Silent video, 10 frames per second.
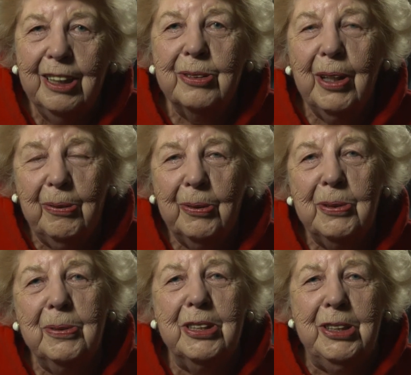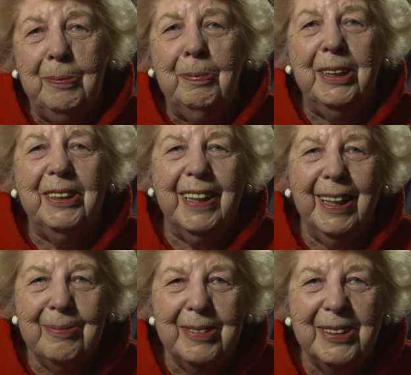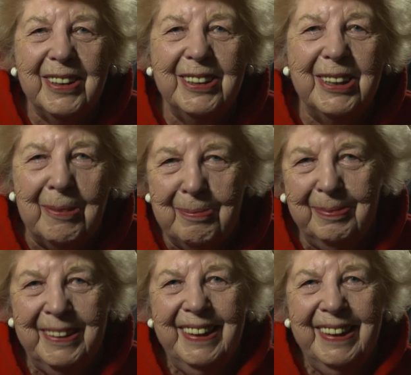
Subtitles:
So I thought it was cheaper to come to the gym.